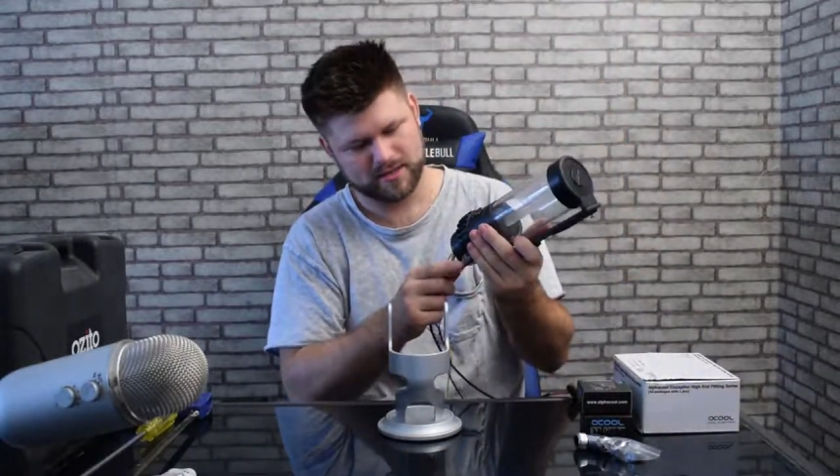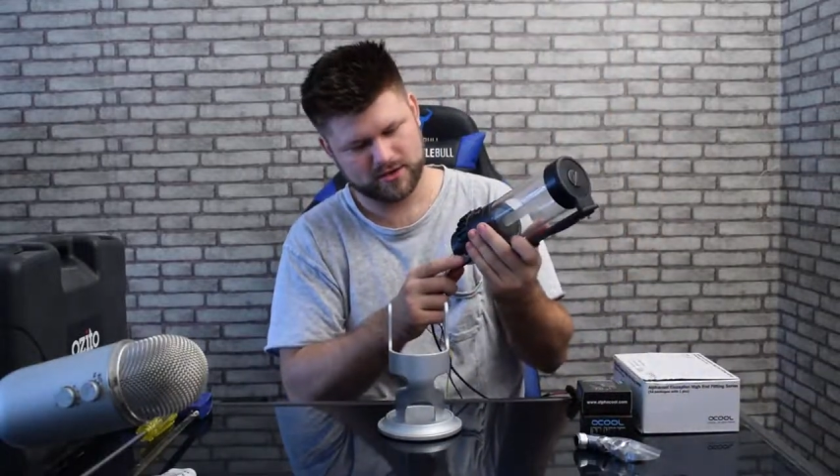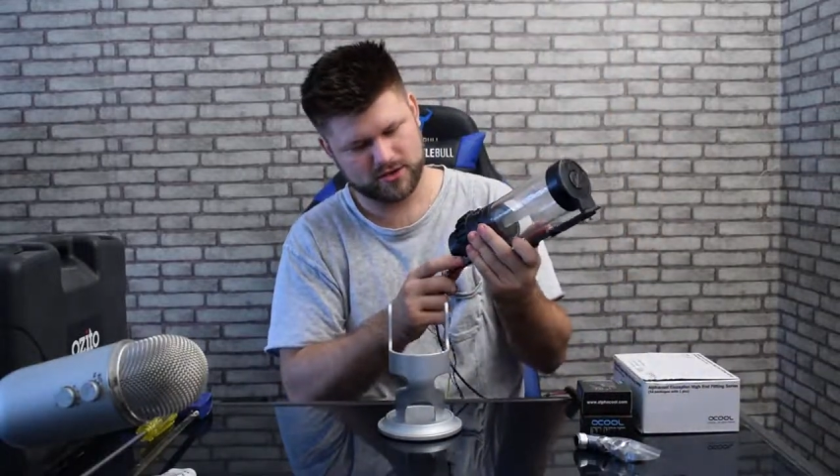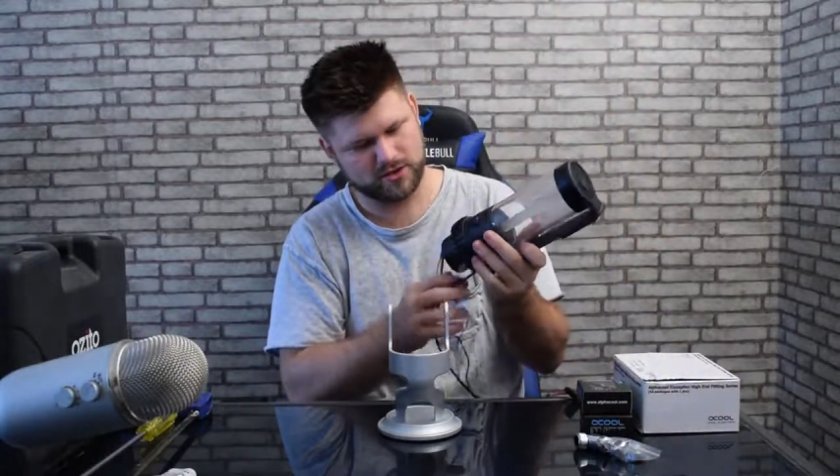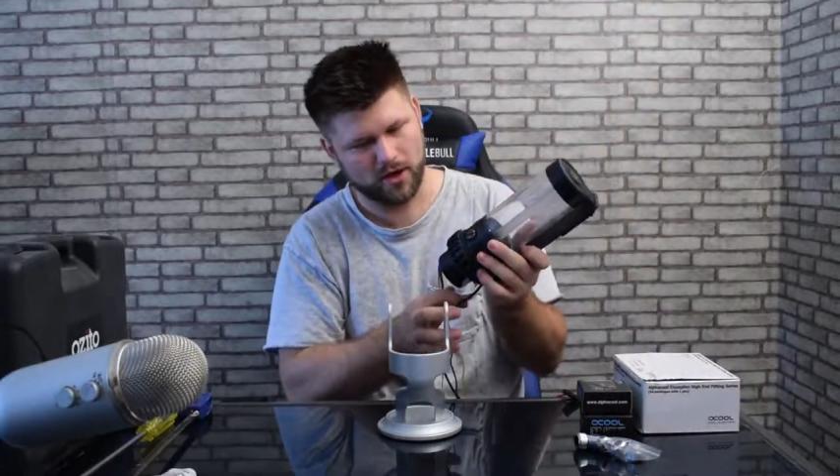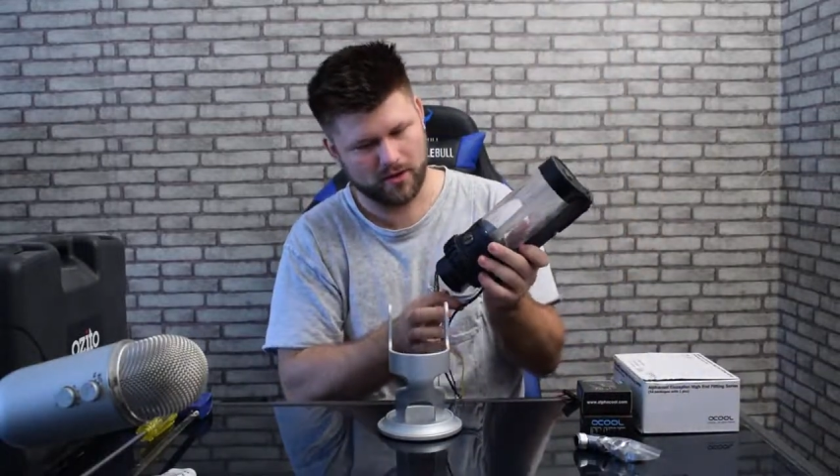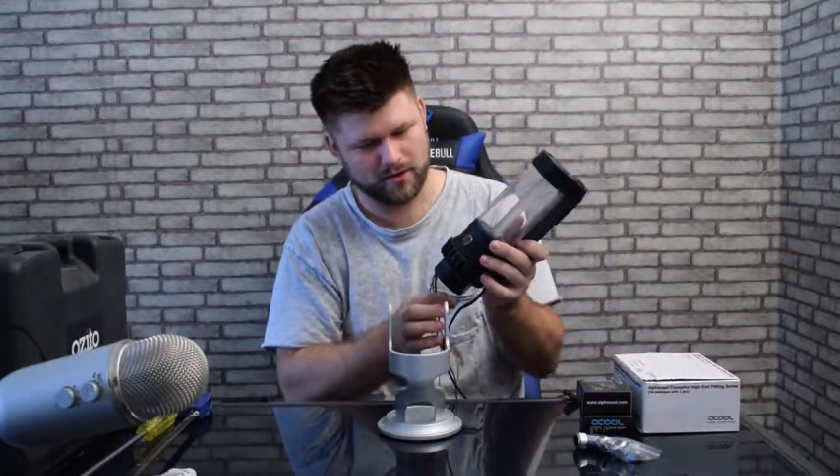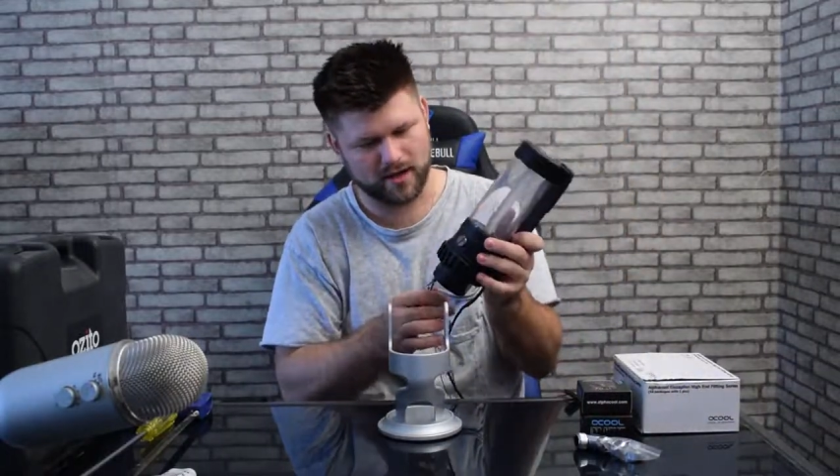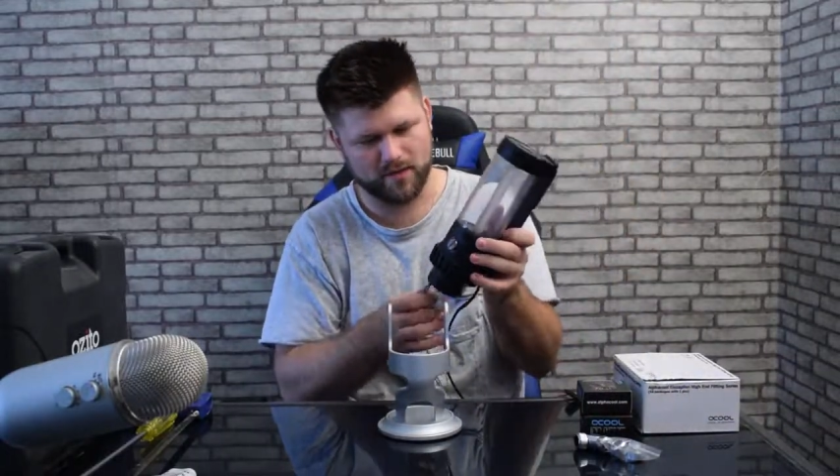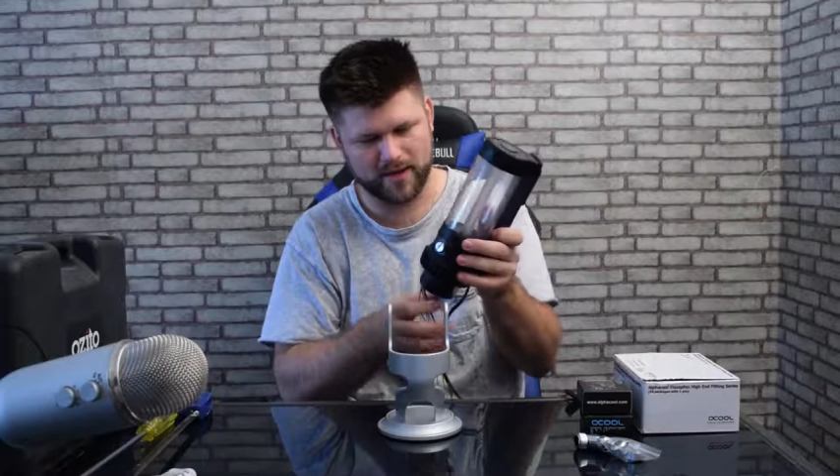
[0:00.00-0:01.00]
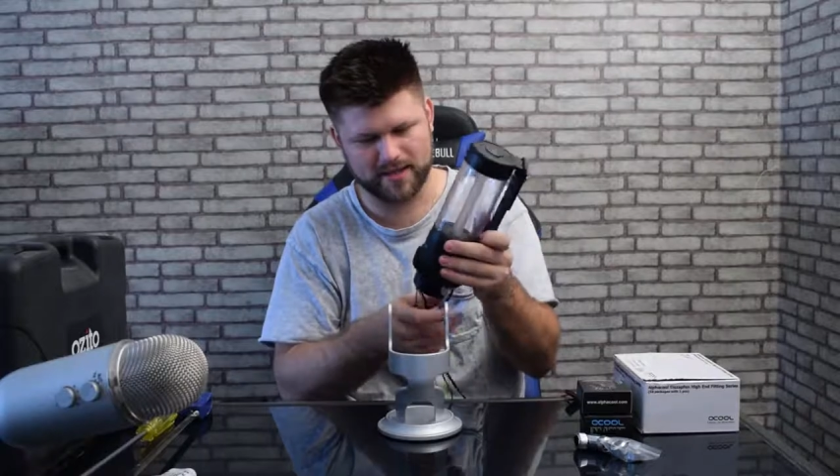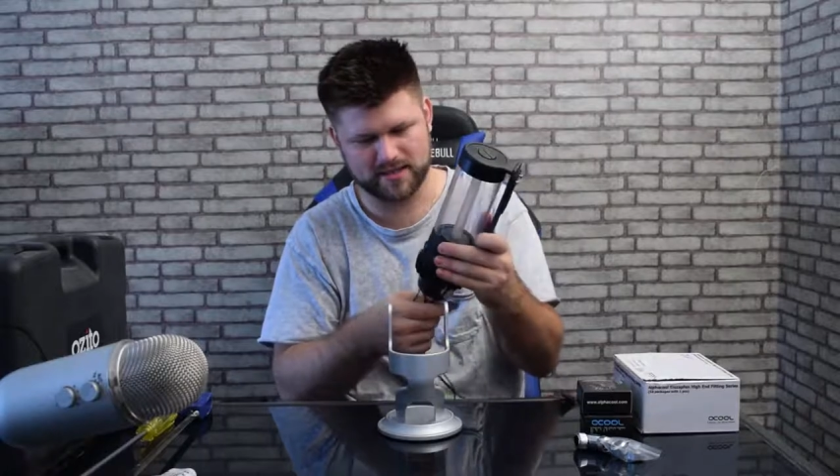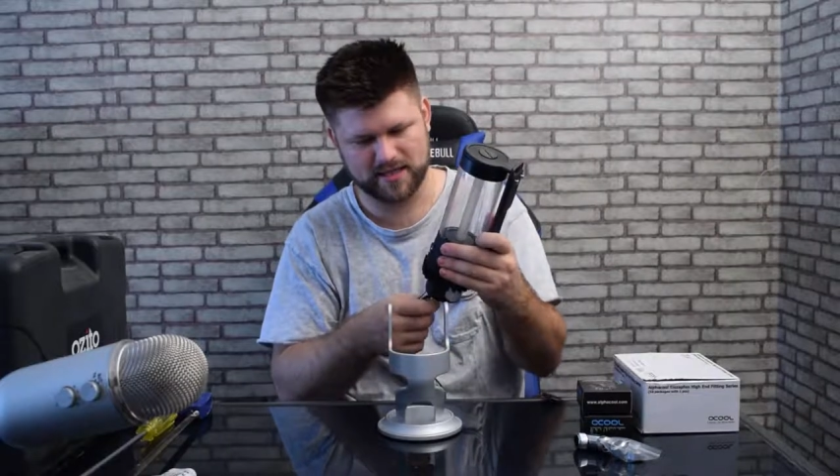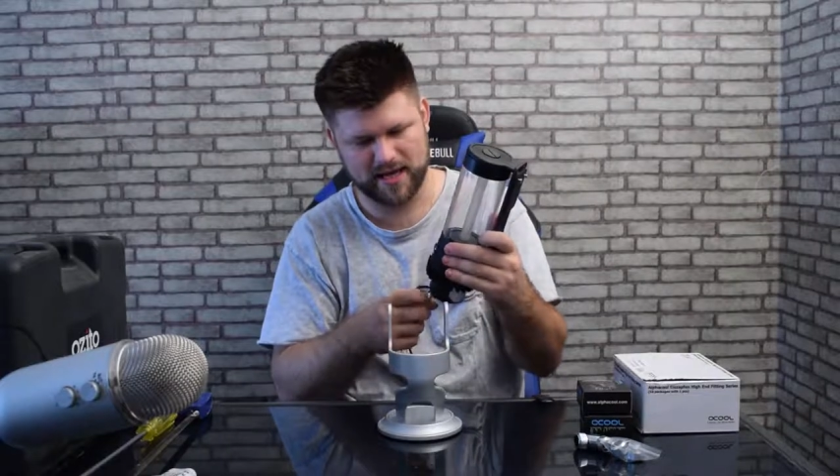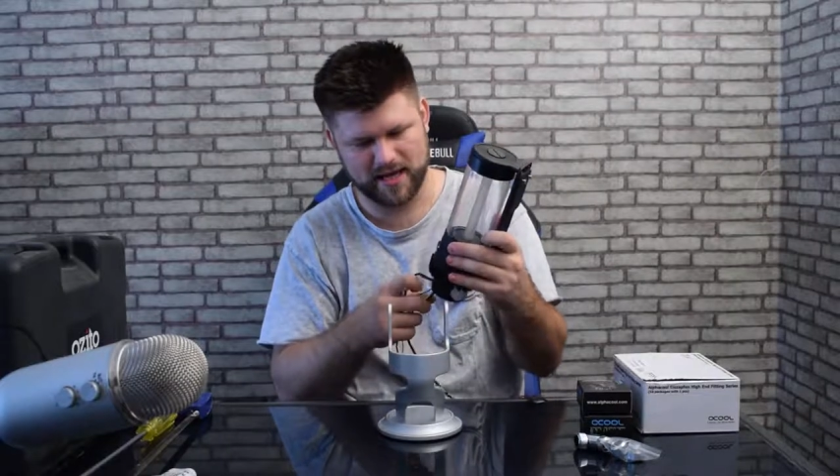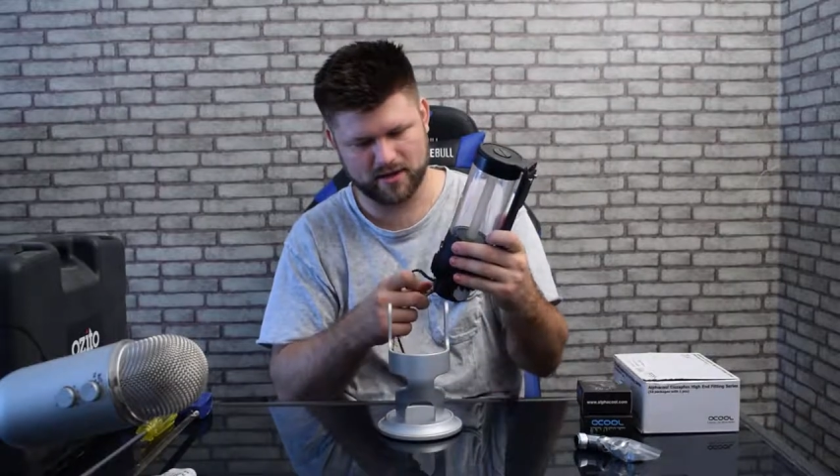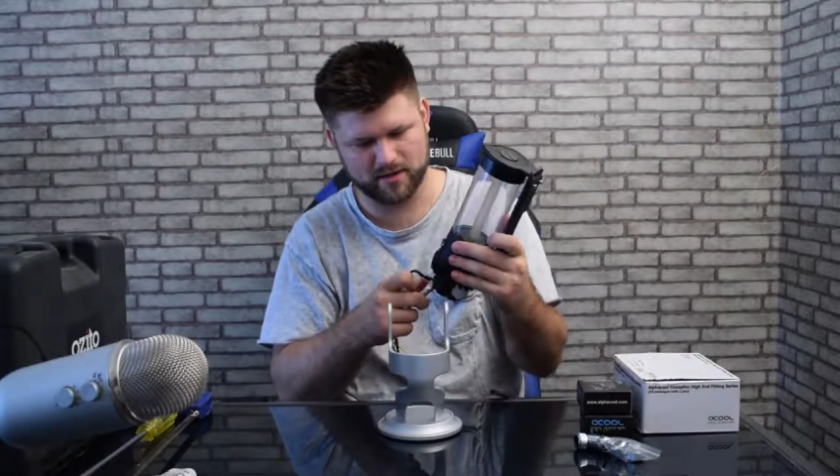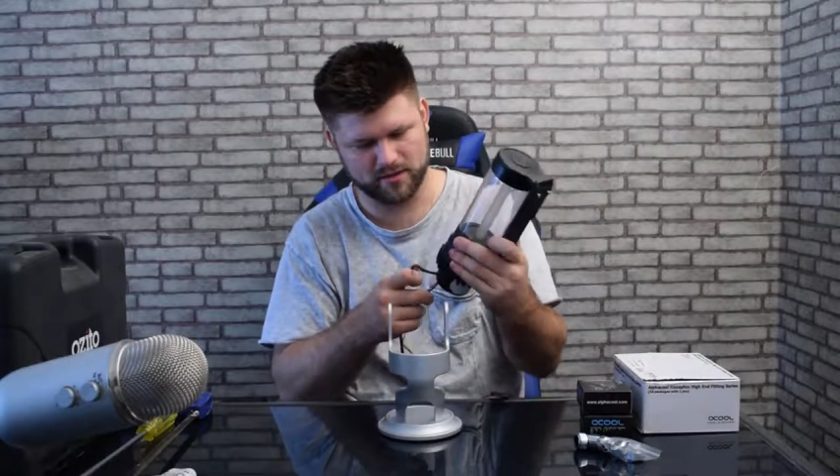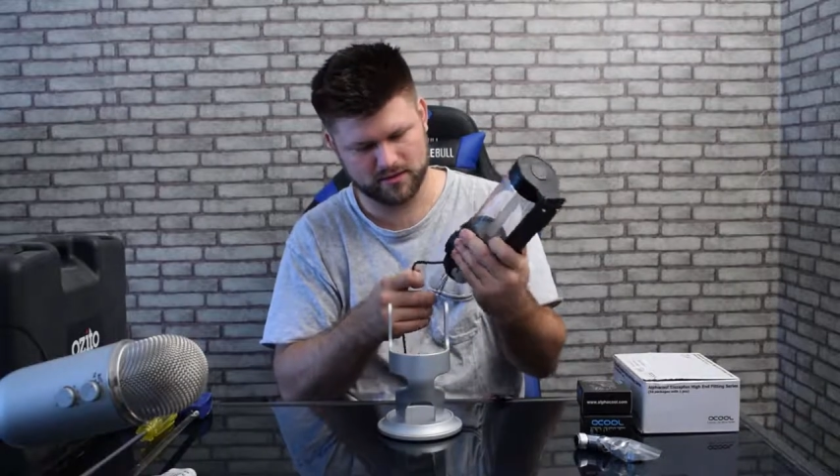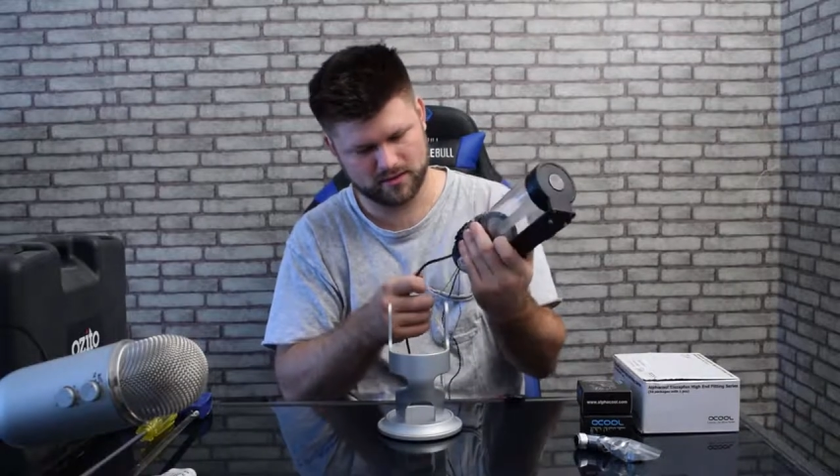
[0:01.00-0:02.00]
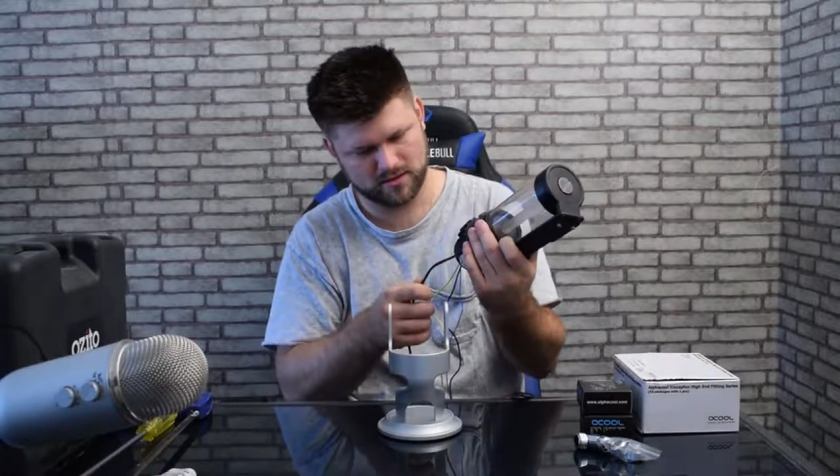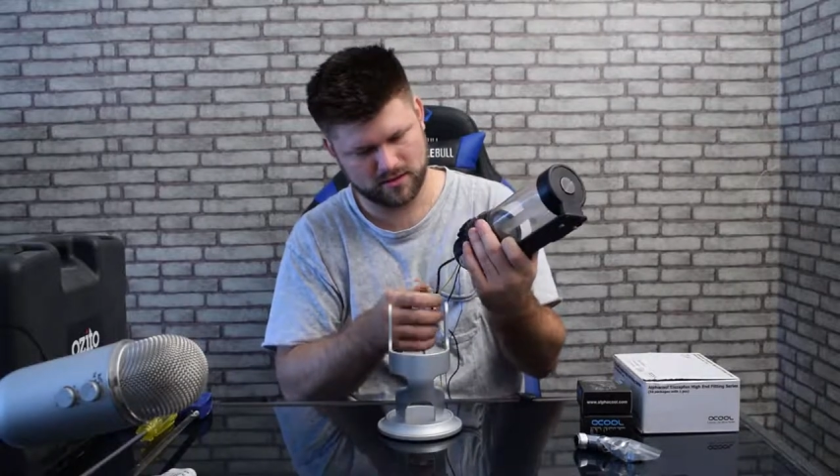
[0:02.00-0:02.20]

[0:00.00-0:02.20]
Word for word: So I went, hang on,